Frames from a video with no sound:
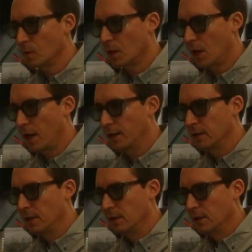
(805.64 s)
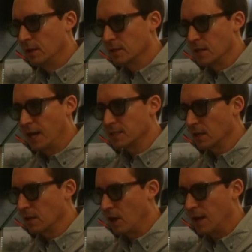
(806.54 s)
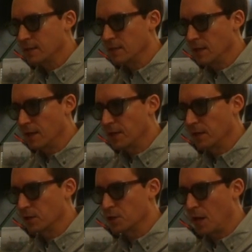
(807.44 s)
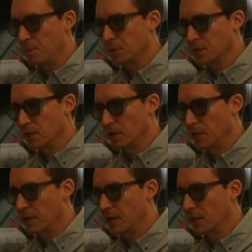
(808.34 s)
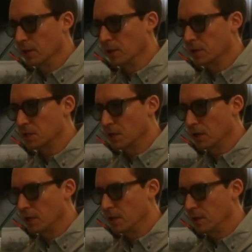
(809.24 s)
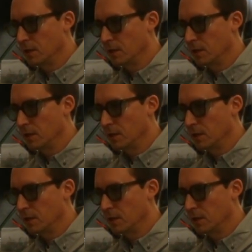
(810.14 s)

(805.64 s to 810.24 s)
Okay, it's nice and glossy. I think the shape is good. I think it looks good.